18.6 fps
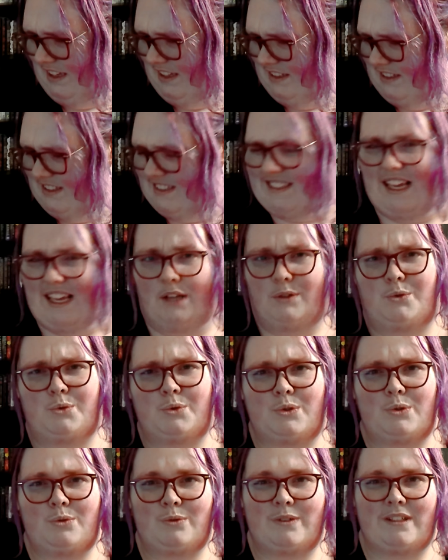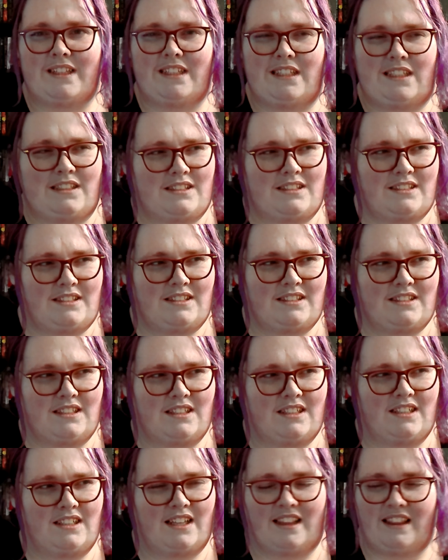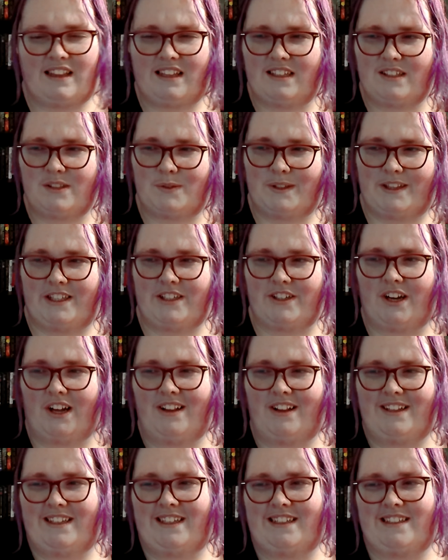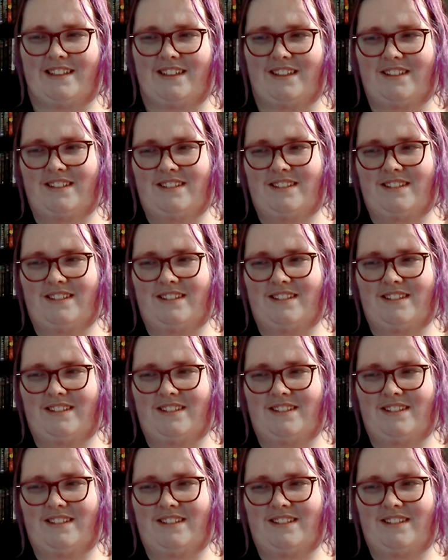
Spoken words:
Scheduled release, I think is what they're calling it